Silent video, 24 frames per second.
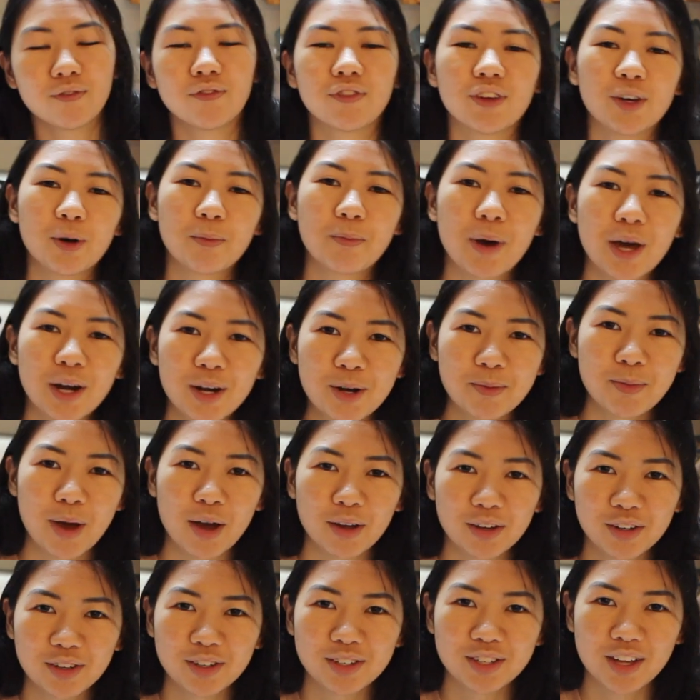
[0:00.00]
can feel better
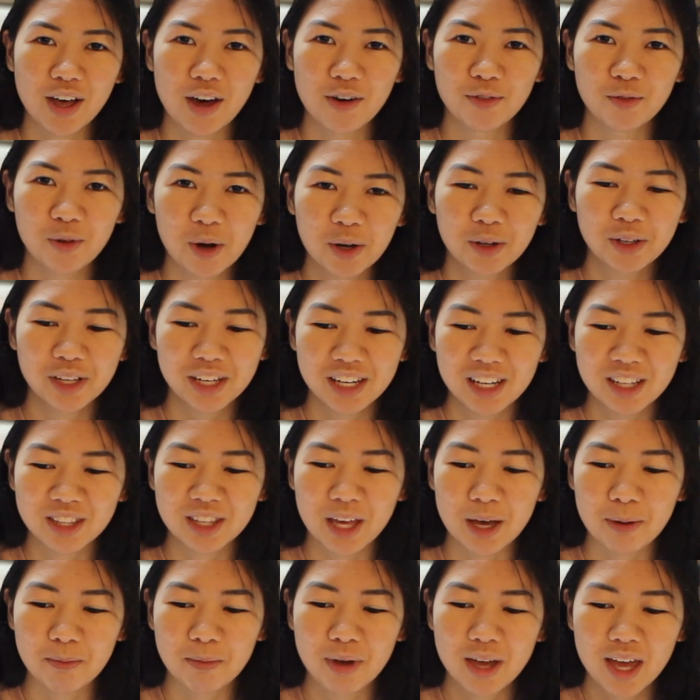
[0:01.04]
about yourself while eating
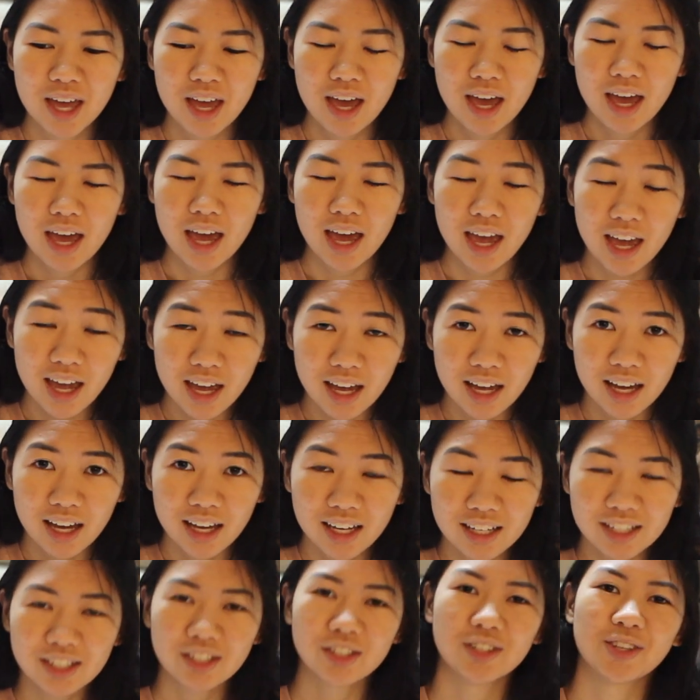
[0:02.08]
them,
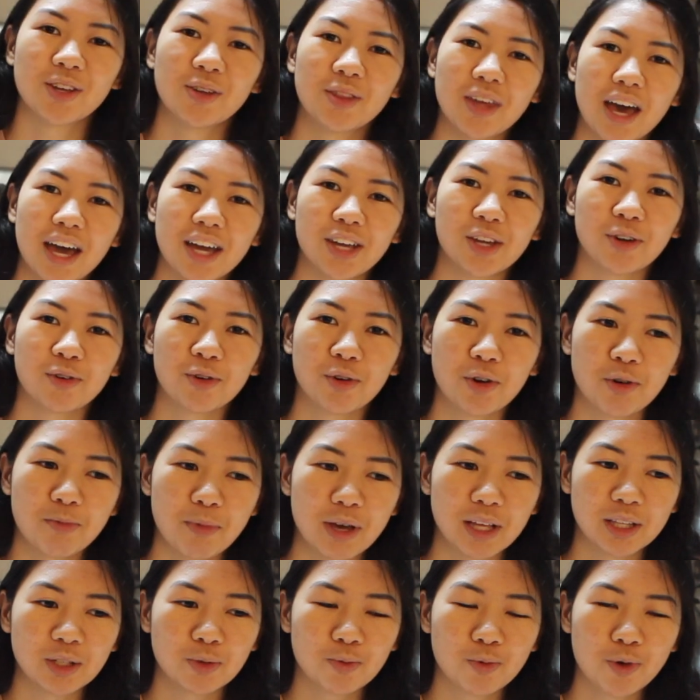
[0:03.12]
and so that your
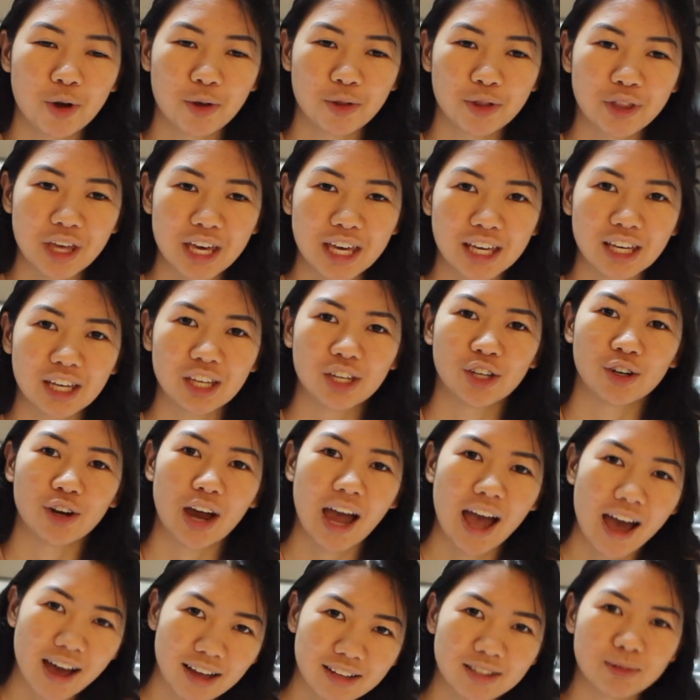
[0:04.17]
roommates won't think you're
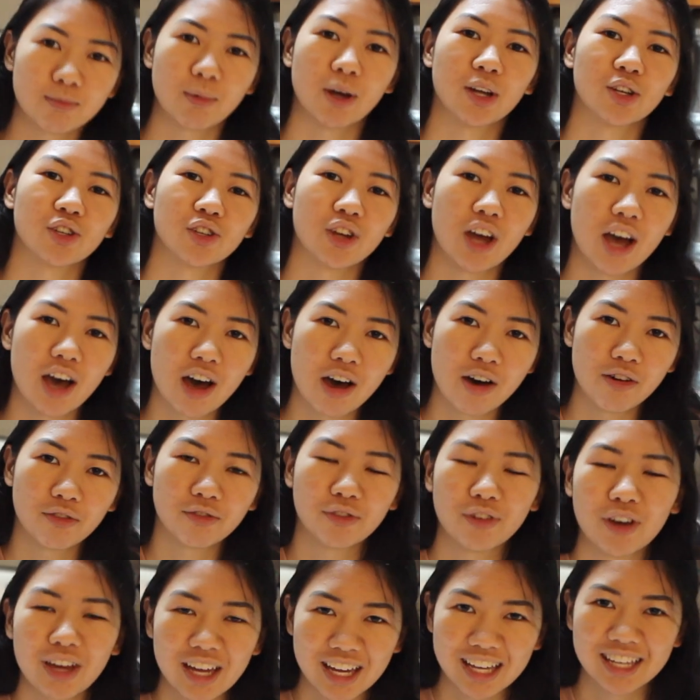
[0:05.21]
as much
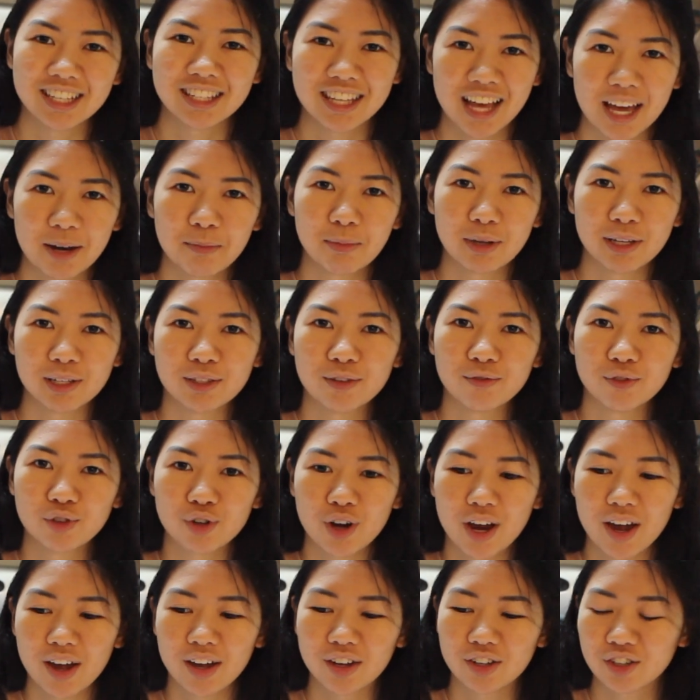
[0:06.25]
of a sad piece of
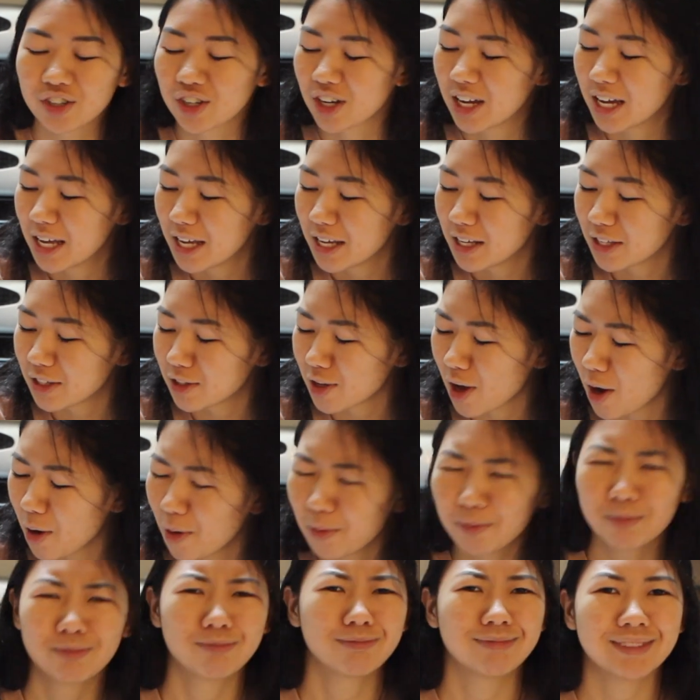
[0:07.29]
trash.
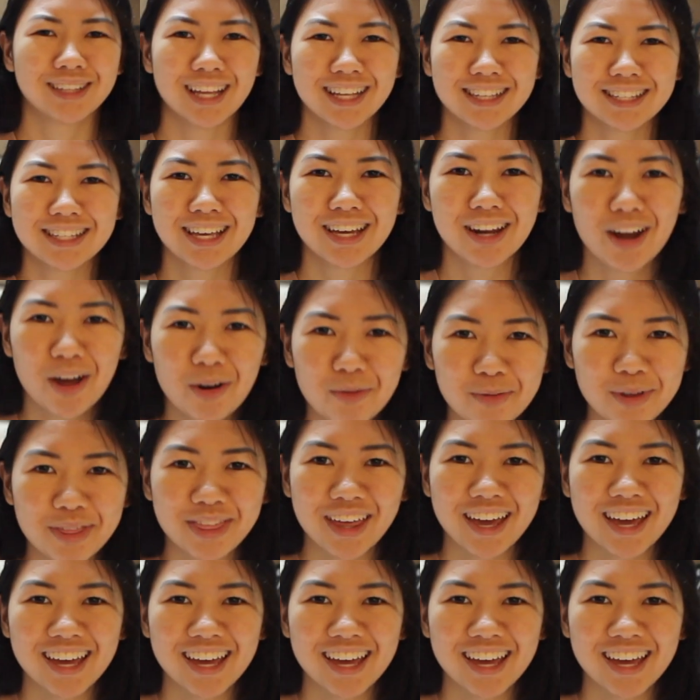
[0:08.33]
So let's get on with